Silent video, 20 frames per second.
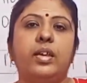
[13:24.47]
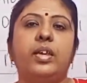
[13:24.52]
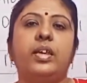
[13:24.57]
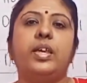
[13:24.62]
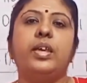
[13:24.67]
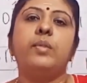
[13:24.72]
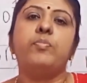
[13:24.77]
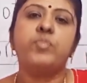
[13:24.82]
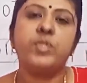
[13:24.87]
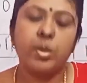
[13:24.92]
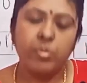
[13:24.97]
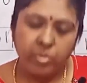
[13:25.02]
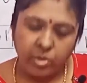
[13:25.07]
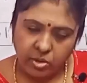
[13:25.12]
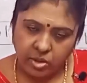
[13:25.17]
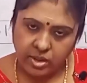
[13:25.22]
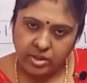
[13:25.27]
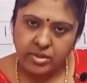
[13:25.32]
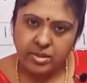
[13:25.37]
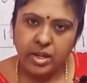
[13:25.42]
Keep
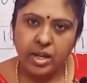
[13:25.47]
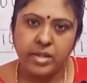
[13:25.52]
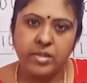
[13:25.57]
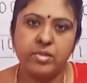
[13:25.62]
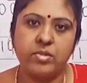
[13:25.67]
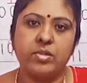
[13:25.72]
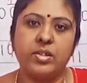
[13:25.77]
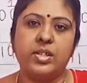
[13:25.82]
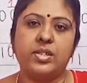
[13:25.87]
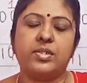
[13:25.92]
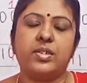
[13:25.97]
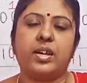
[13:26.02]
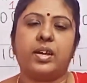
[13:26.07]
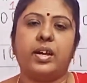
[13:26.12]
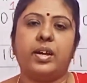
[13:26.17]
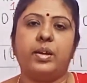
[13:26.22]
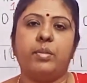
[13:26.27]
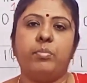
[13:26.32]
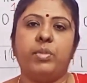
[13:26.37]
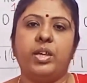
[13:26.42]
supporting Sai Suriyas
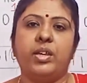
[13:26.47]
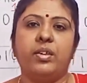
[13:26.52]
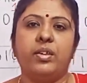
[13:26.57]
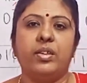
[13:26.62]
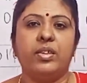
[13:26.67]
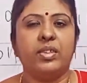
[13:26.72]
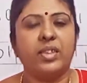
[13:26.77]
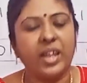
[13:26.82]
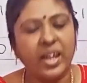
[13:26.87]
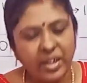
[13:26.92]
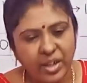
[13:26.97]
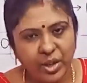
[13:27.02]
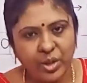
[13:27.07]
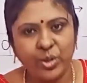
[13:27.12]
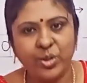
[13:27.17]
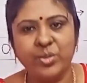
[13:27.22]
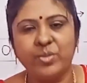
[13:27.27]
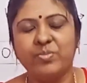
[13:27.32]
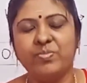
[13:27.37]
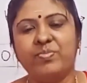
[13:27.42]
Academy. Thank
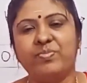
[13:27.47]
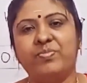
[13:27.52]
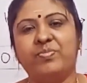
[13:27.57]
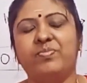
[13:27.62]
you.